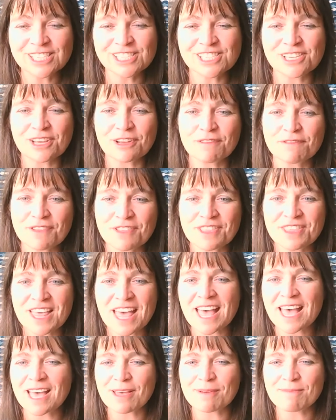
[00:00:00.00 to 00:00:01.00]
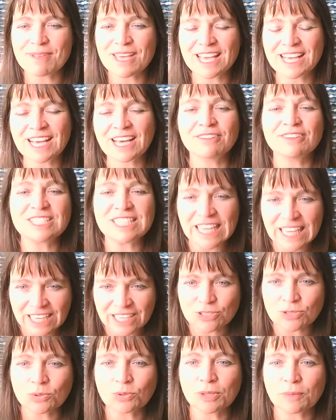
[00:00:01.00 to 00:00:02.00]
So for them, it kind of
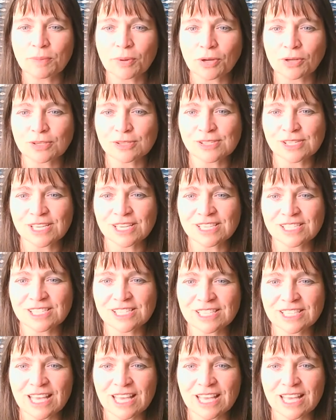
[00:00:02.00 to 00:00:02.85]
ticked all the boxes